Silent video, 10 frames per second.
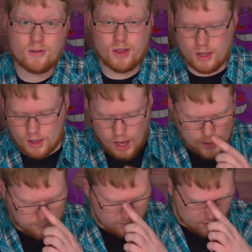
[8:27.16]
like a
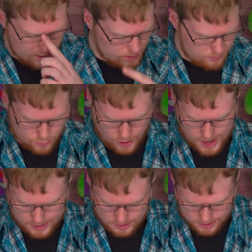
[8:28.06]
lot, but in
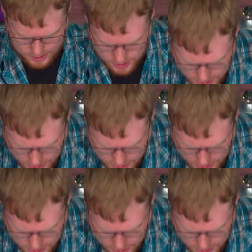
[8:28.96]
practice, it is